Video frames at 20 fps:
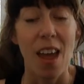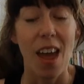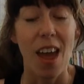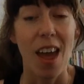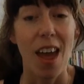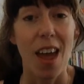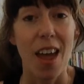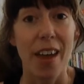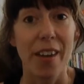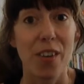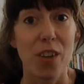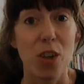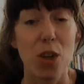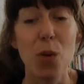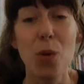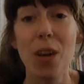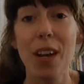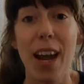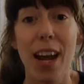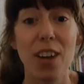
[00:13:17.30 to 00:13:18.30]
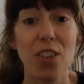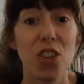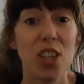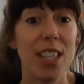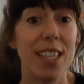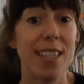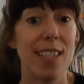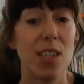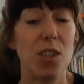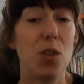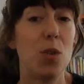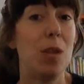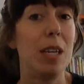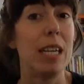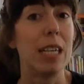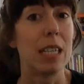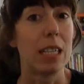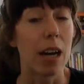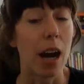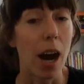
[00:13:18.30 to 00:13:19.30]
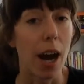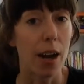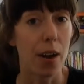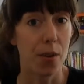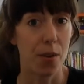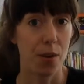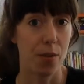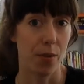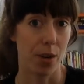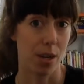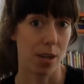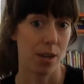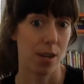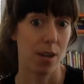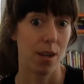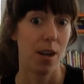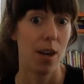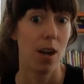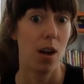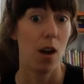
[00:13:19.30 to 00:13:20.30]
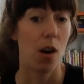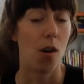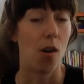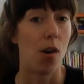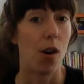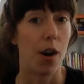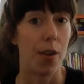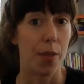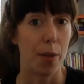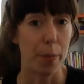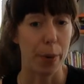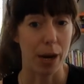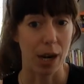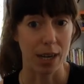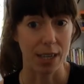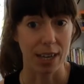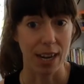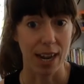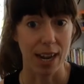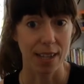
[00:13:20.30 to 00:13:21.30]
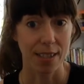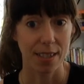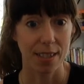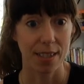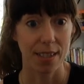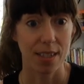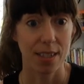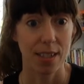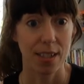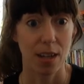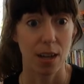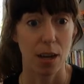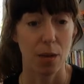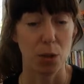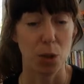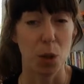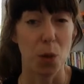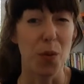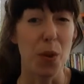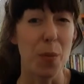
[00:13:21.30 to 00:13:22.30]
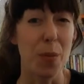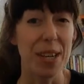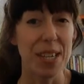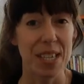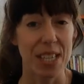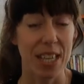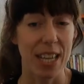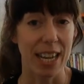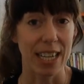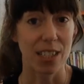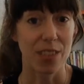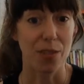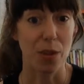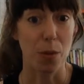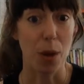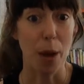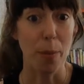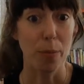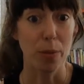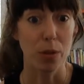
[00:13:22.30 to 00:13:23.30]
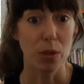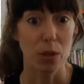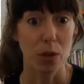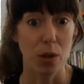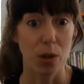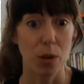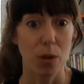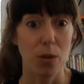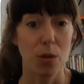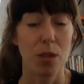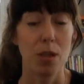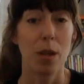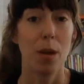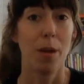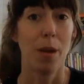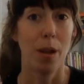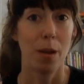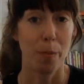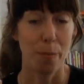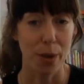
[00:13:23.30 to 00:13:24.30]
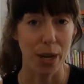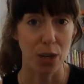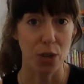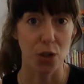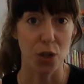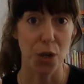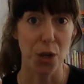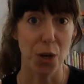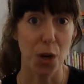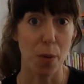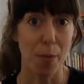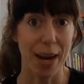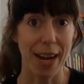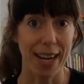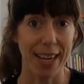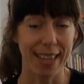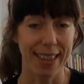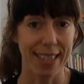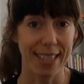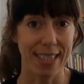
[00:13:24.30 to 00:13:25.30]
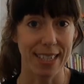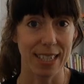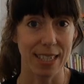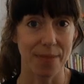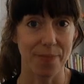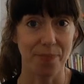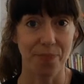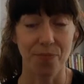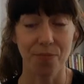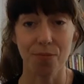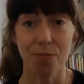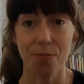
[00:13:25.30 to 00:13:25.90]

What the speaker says: And you can actually listen to the entire novella on the podcast. So if you missed the last few episodes, make sure you go back and listen.